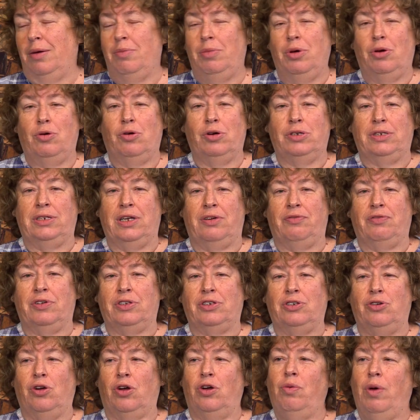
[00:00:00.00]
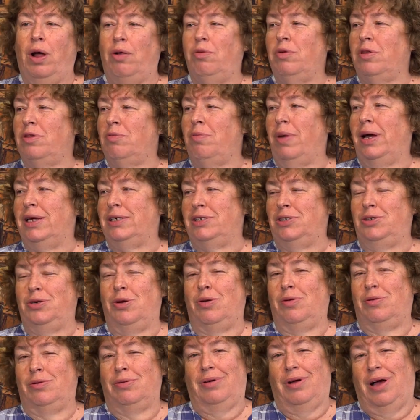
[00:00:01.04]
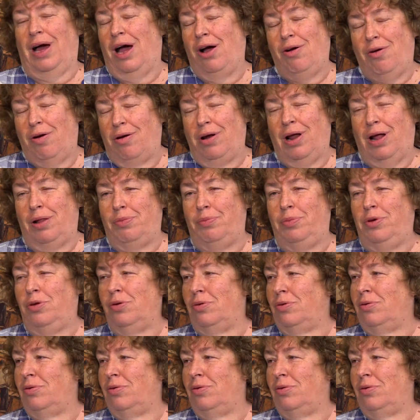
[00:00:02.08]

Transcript: Wonderful. Because if it's not well with my soul, I can't help you.